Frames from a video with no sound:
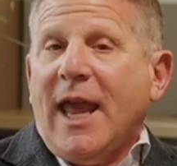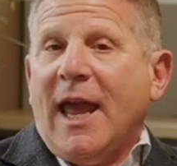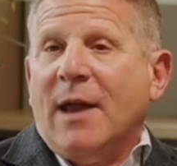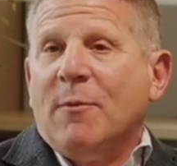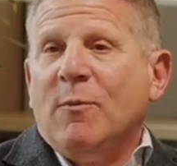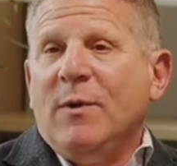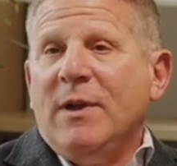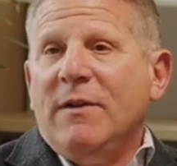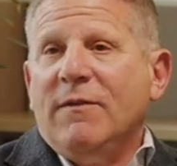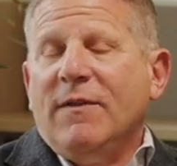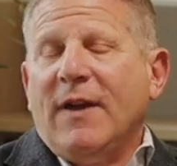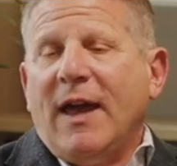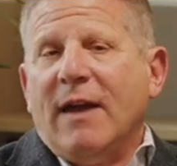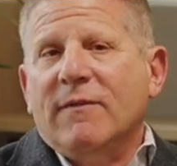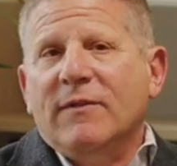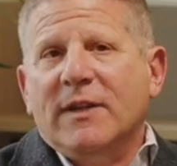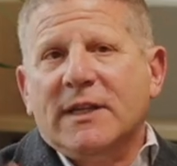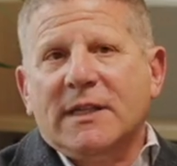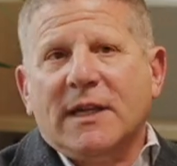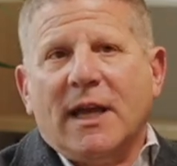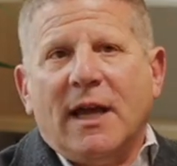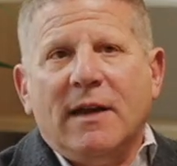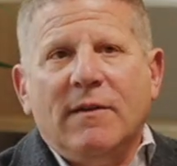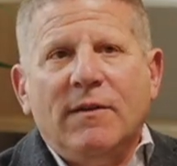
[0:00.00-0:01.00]
And we've had
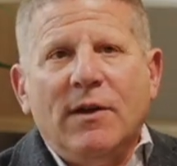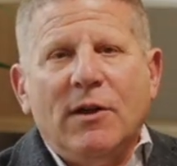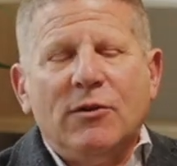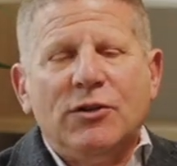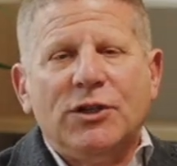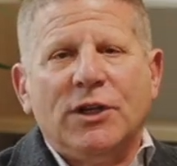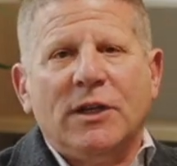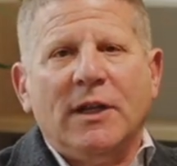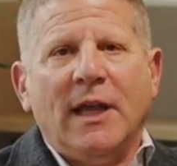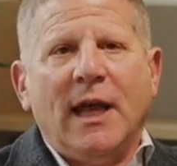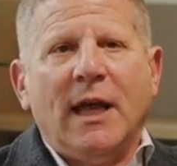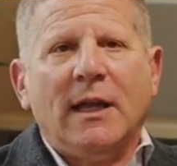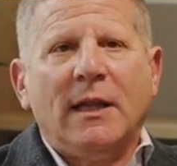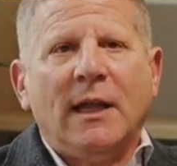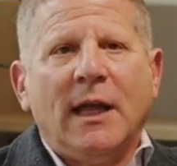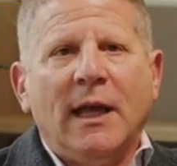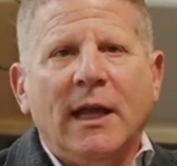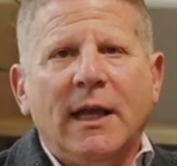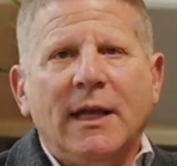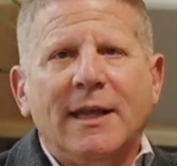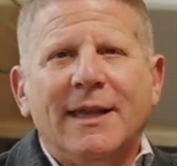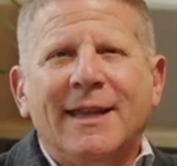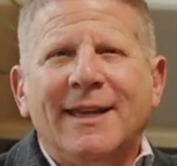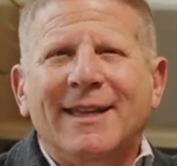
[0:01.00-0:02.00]
this kind of notion that
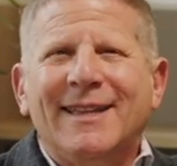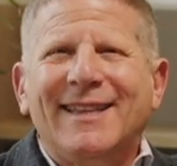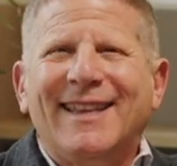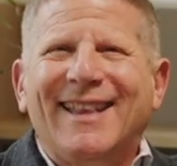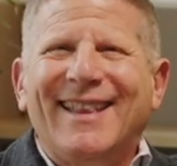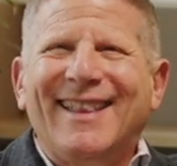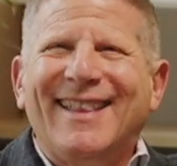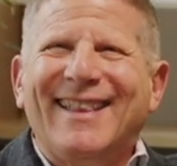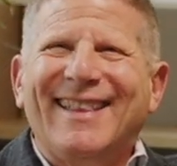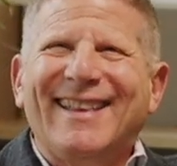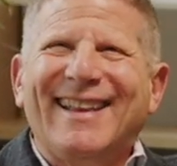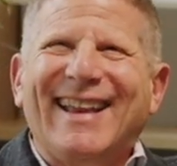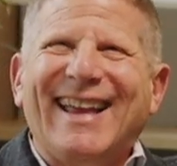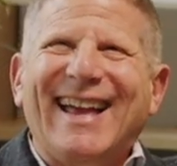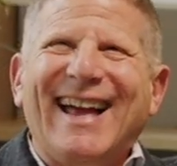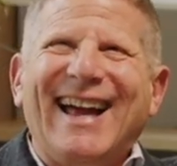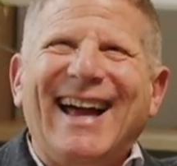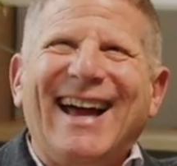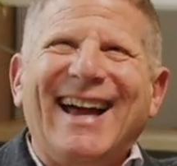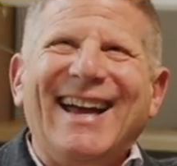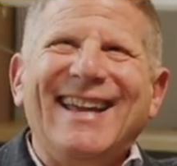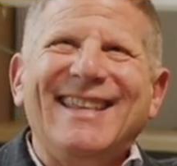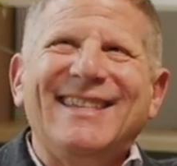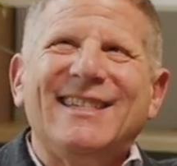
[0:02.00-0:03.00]
like the
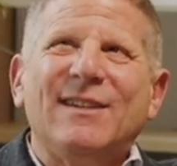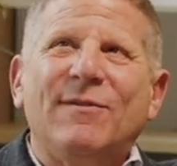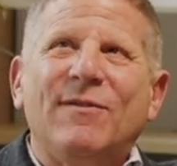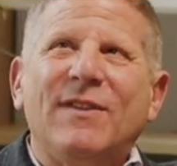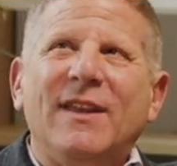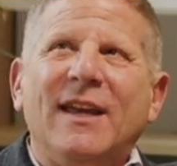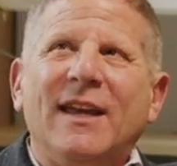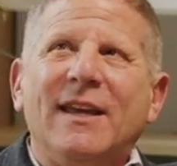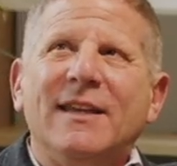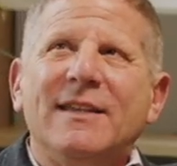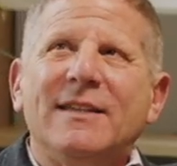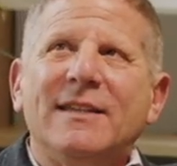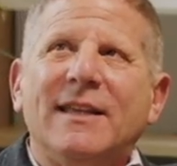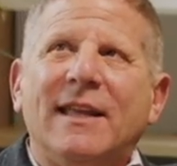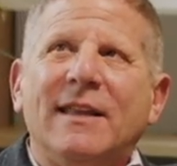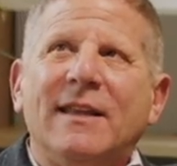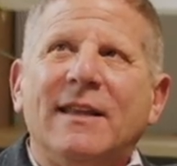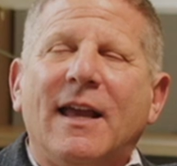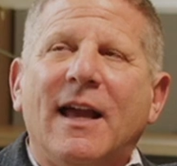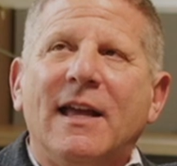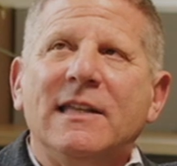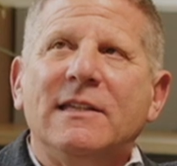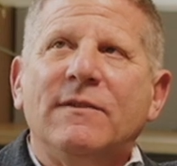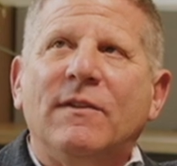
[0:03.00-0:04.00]
kinds of things
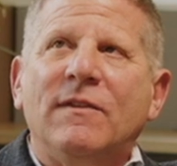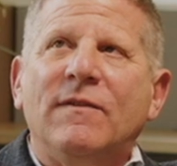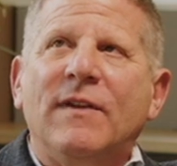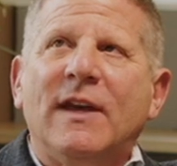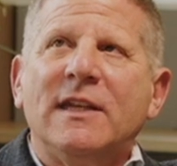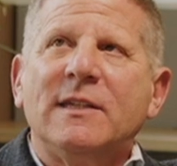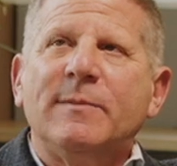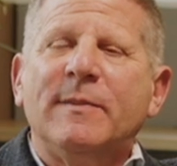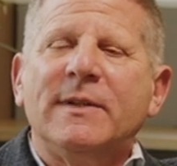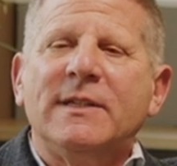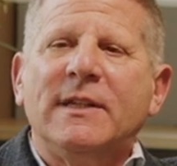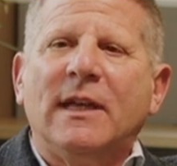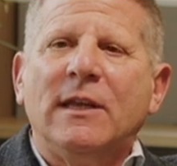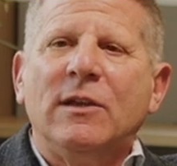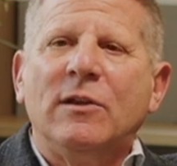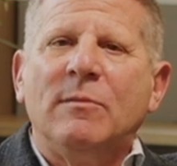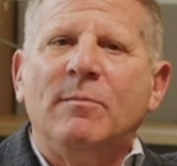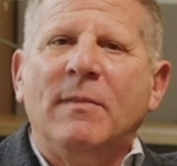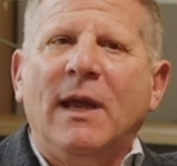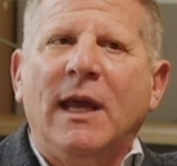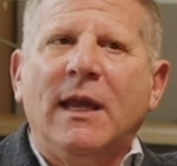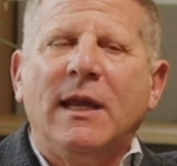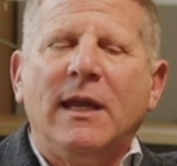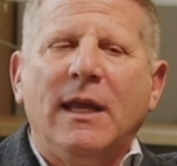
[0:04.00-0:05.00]
kinds of investments that
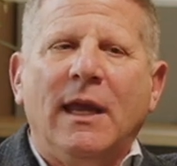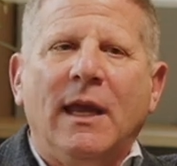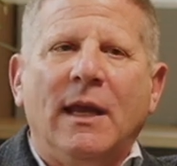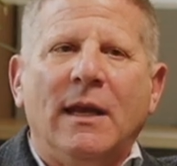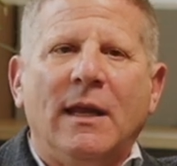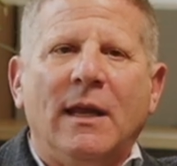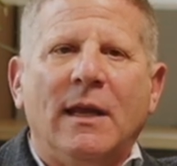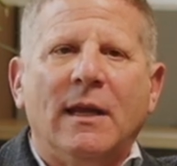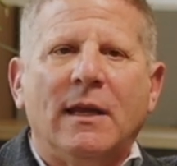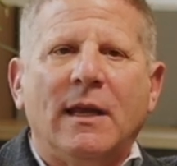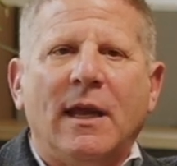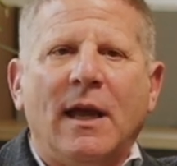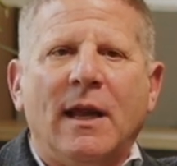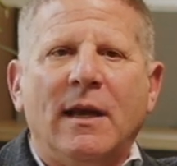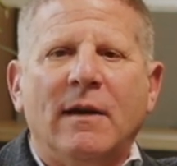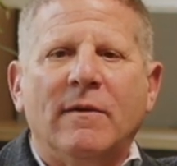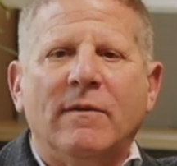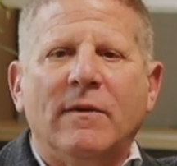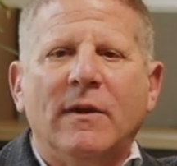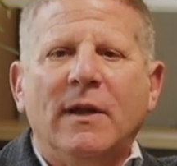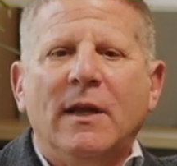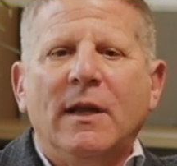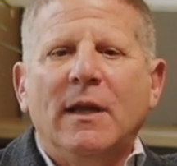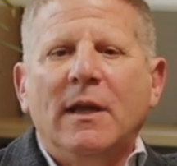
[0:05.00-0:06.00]
you'd make in a kind
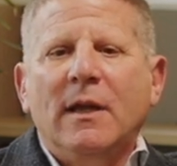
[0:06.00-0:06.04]
of